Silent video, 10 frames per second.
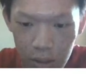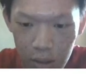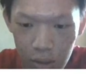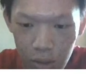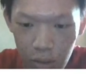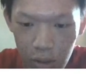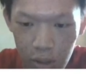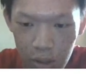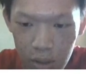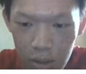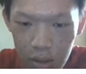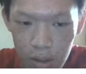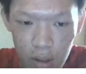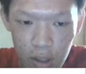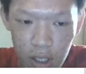
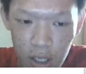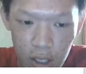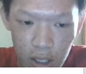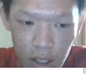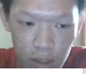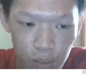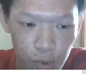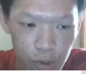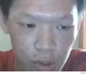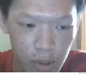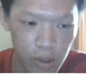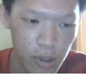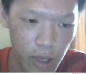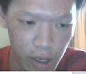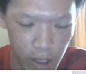user key input
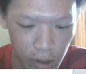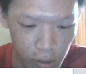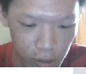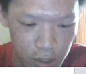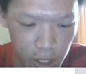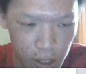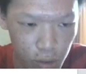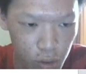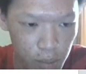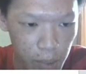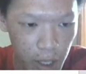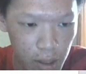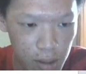that, let's try Notepad.